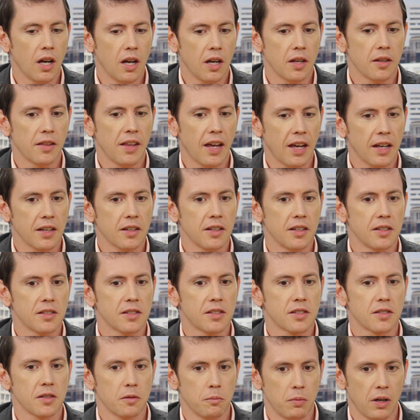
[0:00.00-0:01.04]
Uh, that
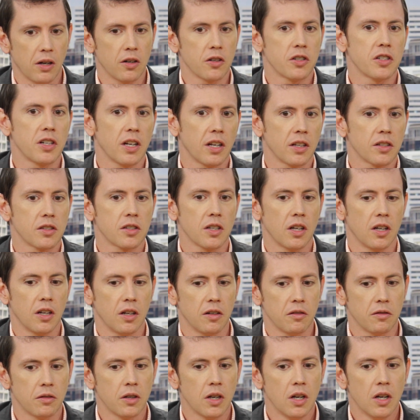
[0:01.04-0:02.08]
is a better chance
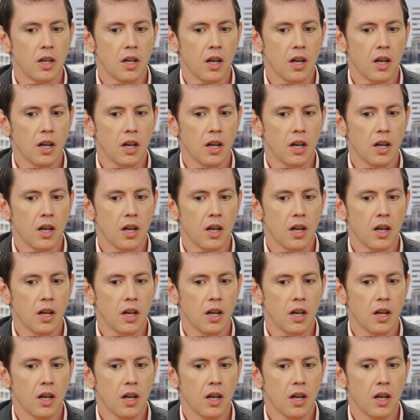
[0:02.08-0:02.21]
of,